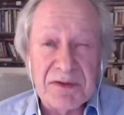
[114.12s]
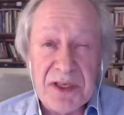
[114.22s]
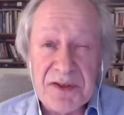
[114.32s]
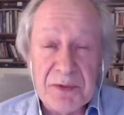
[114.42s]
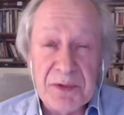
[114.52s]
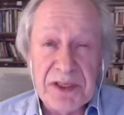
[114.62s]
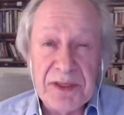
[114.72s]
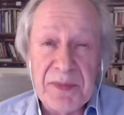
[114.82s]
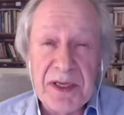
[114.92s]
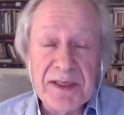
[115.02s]
does he really
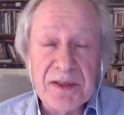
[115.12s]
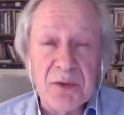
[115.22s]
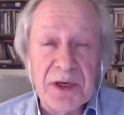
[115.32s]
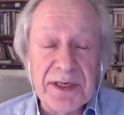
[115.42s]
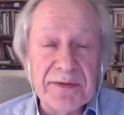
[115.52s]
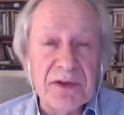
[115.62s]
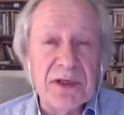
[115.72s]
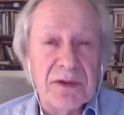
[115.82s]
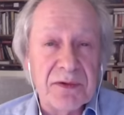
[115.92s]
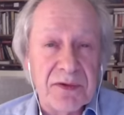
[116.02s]
mean it? One never
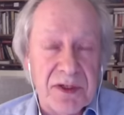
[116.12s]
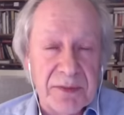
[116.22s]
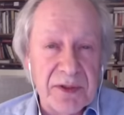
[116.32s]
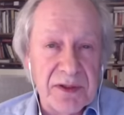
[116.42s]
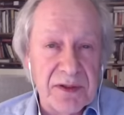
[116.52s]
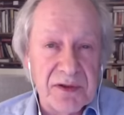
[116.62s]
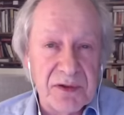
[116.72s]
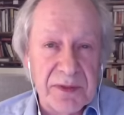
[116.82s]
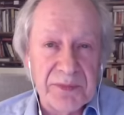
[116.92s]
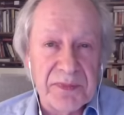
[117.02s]
knows. I mean,
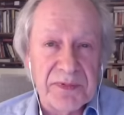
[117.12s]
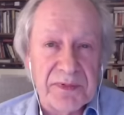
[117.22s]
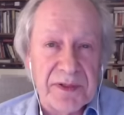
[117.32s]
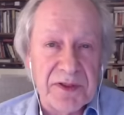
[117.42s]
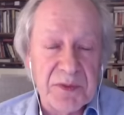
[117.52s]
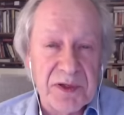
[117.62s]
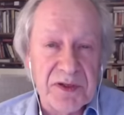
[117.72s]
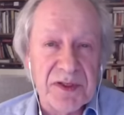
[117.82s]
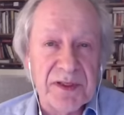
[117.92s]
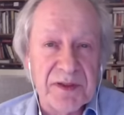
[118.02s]
Trump as
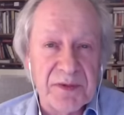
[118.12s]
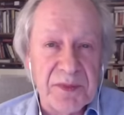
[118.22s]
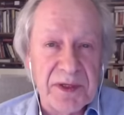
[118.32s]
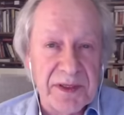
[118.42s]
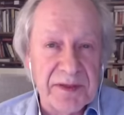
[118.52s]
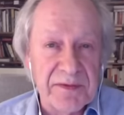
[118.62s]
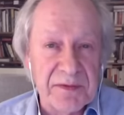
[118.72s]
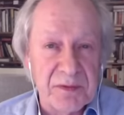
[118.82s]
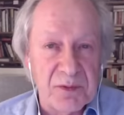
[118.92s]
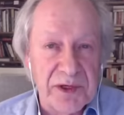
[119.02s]
president behaved
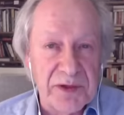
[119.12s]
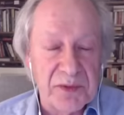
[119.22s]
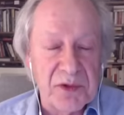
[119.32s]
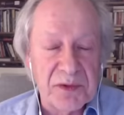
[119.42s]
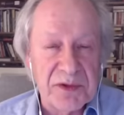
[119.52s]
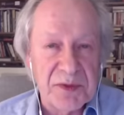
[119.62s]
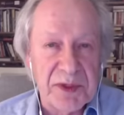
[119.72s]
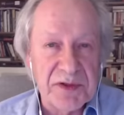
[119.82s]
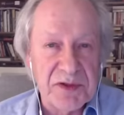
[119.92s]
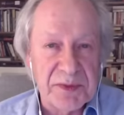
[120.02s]
rather more
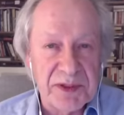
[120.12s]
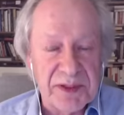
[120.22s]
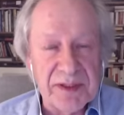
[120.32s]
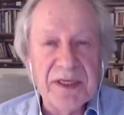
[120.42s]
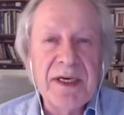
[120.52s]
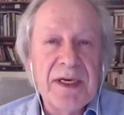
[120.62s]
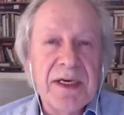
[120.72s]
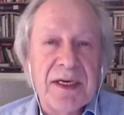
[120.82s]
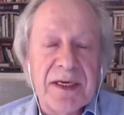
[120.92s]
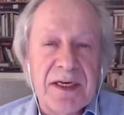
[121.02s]
responsibly.
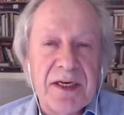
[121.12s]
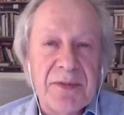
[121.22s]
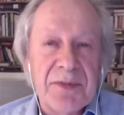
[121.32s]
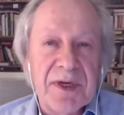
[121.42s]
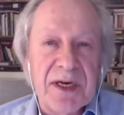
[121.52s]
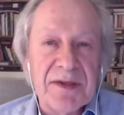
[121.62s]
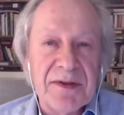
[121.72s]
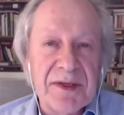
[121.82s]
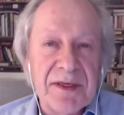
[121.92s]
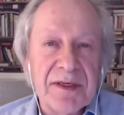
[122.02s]
I
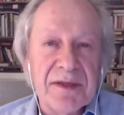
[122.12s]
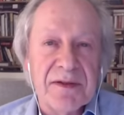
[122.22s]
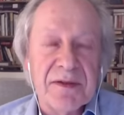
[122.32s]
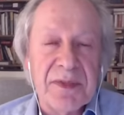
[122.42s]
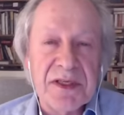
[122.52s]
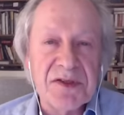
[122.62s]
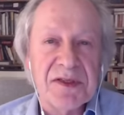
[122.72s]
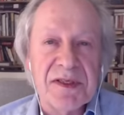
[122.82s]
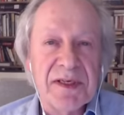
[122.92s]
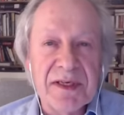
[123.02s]
think the best
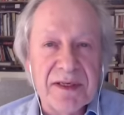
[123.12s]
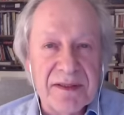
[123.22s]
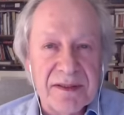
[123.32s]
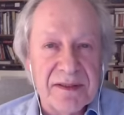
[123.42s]
thing